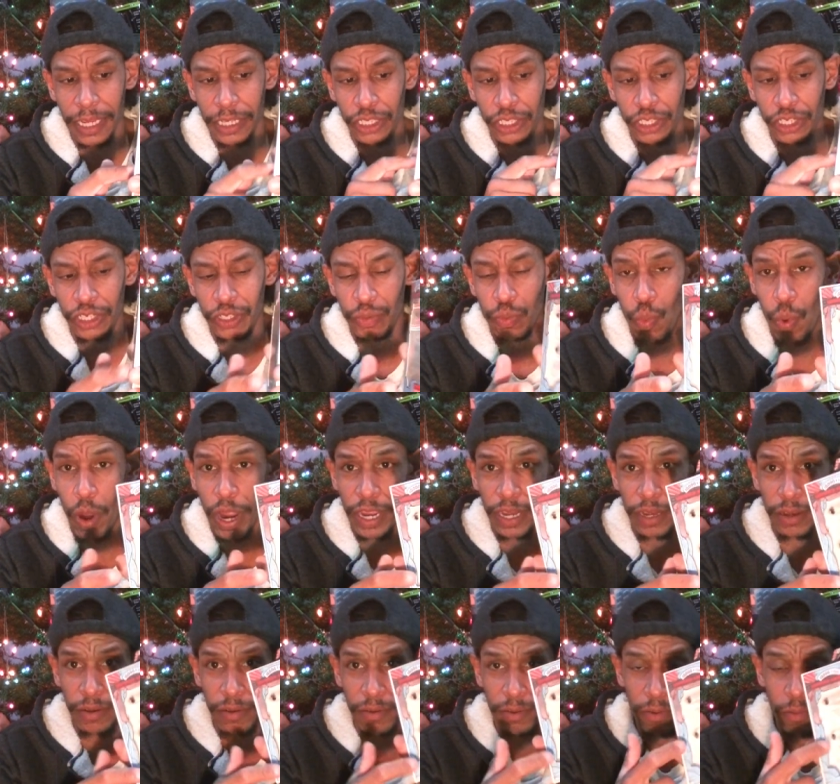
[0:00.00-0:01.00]
It's just
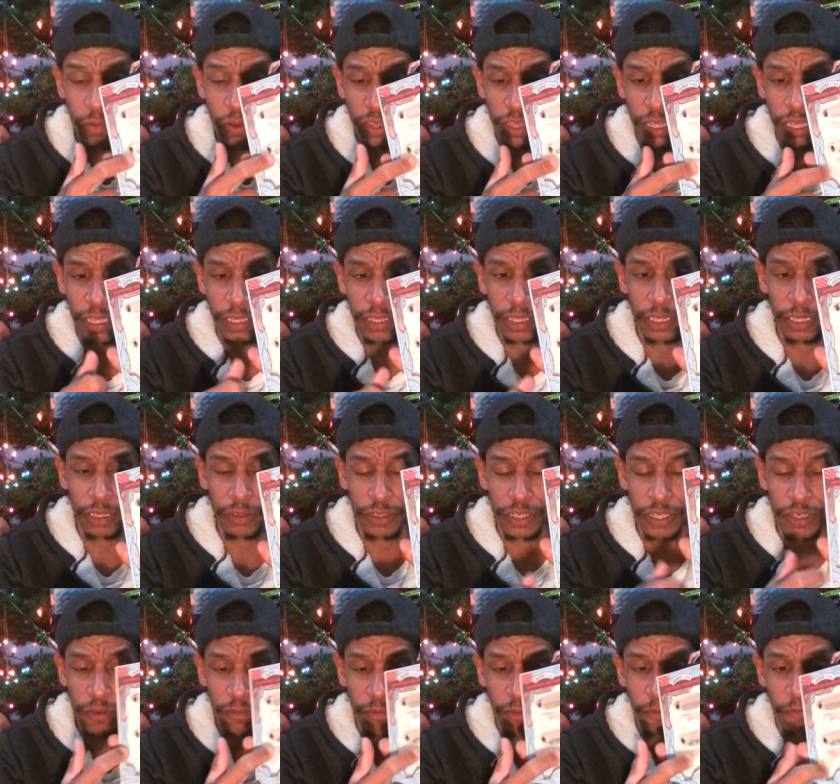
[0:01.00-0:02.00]
white with uh, the little
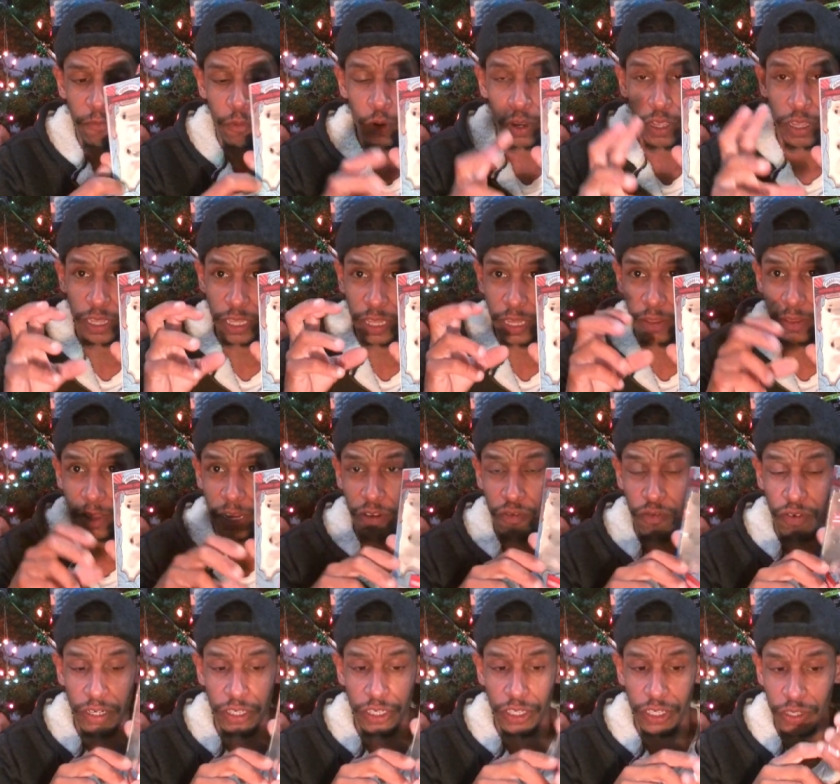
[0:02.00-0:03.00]
silver foil in there that
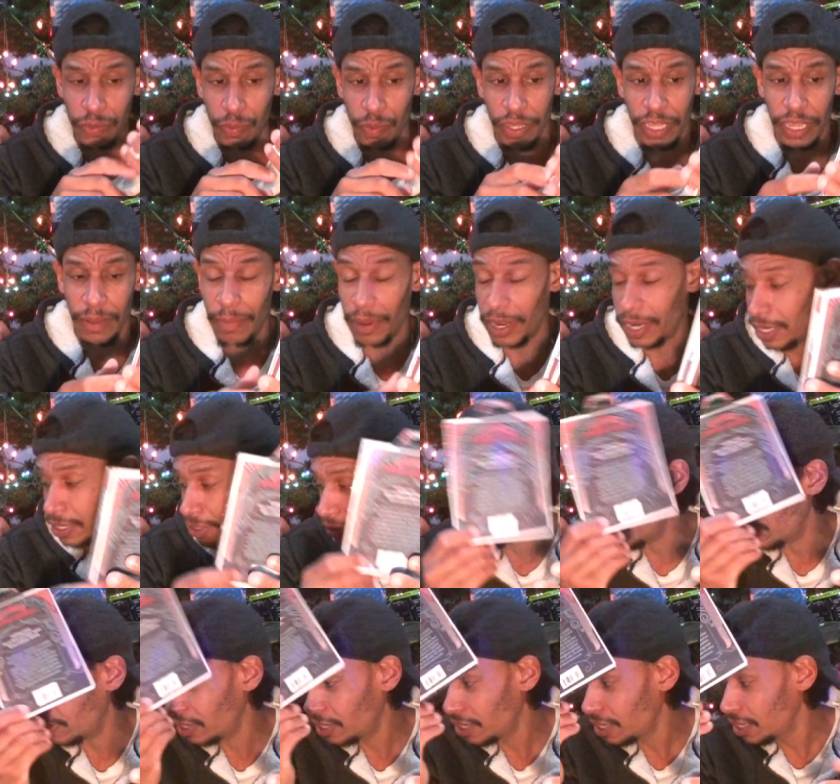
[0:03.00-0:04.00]
crunches when they bite
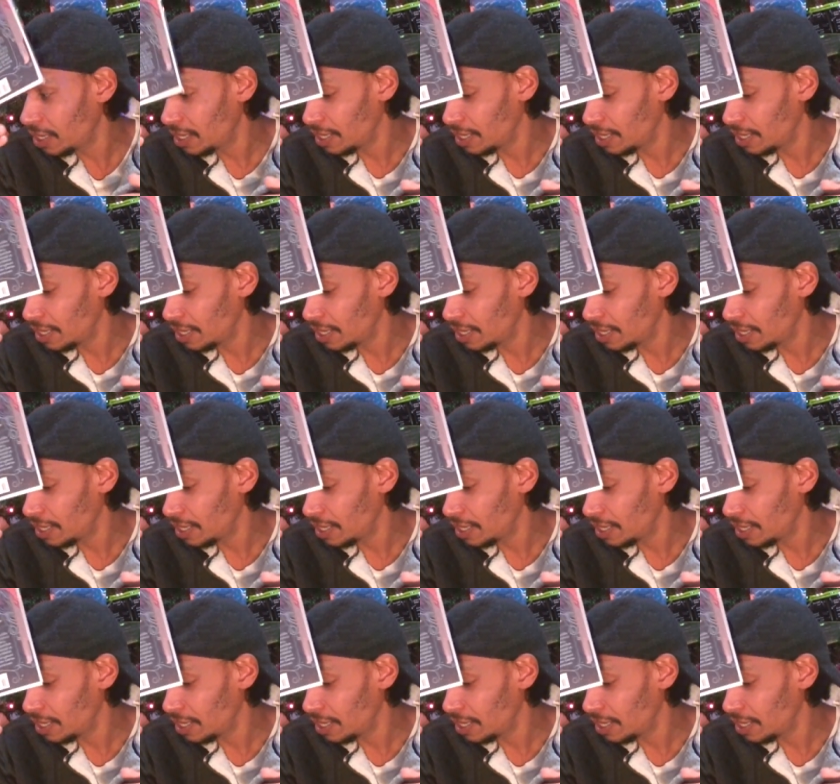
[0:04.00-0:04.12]
into it.